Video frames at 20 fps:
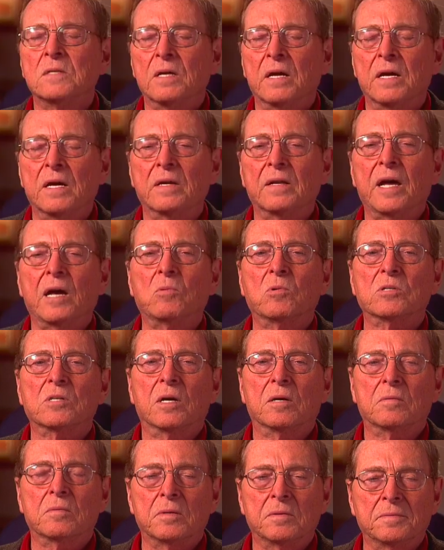And that was
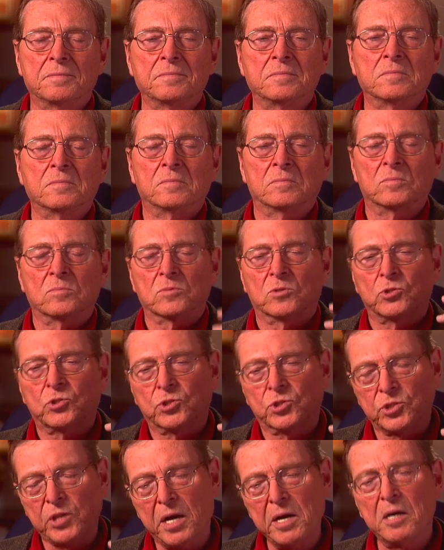a
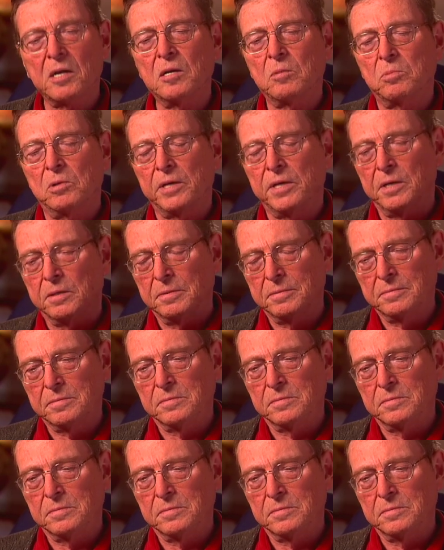terribly